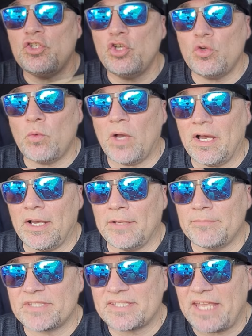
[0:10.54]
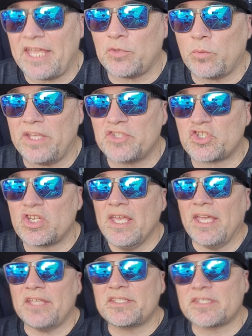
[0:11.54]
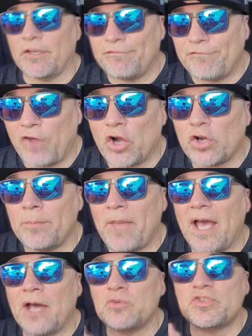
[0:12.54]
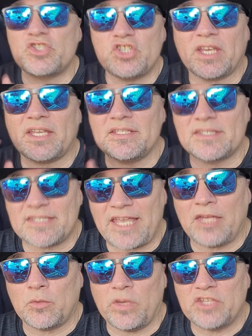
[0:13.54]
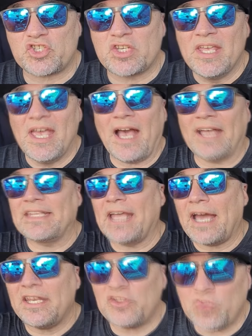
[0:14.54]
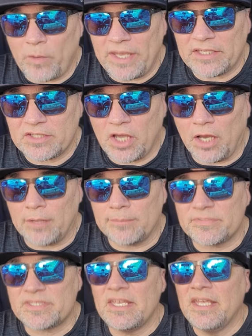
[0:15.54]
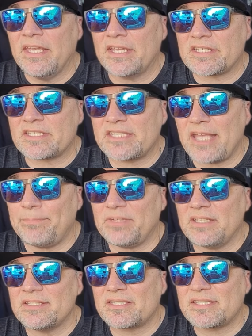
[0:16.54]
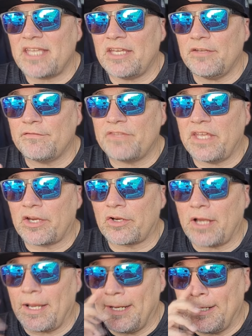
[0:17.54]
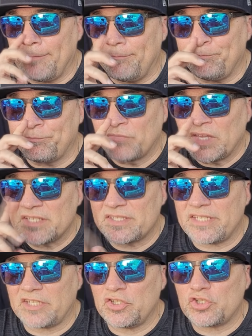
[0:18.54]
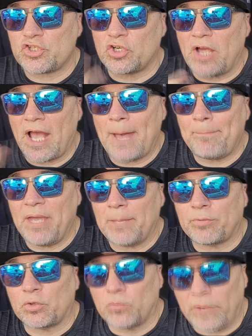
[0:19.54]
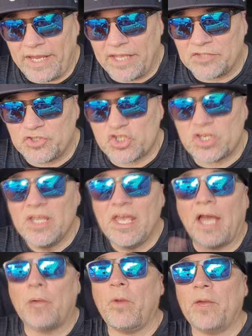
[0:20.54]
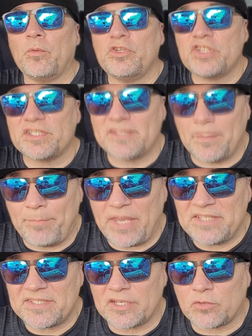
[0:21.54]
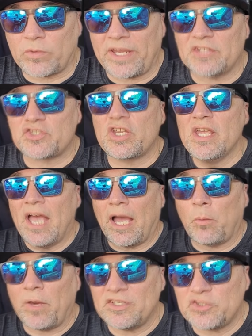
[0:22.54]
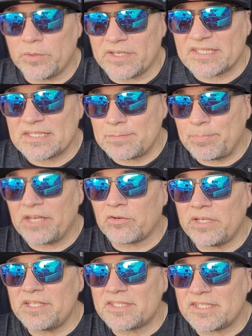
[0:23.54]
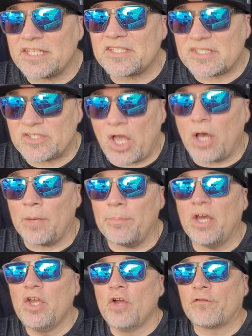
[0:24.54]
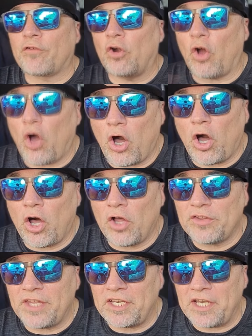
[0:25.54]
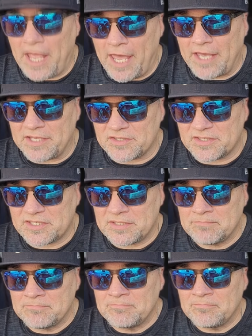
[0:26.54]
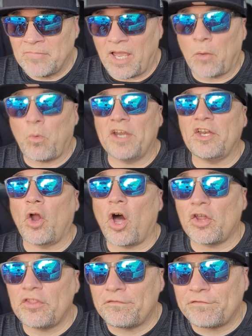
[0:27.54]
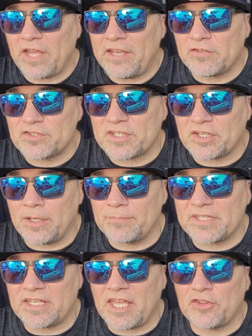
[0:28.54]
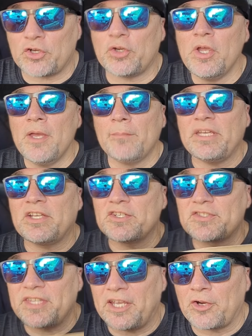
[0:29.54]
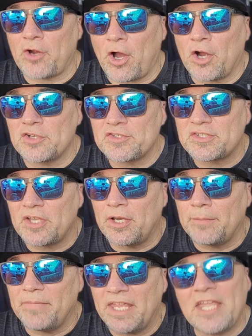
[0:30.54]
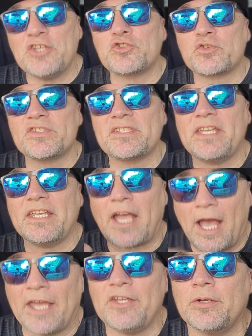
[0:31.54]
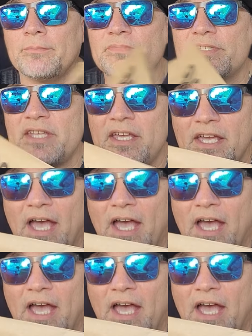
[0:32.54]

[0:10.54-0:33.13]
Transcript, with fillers: new um, sandwich. It's the Farmhouse Chicken Sandwich. I got it the way it comes, except instead of their um, signature hot pepper ranch, I went with just the basic ranch. I wanted to experience this sub for all that it has. I wanted all the flavors to come together because there are some interesting items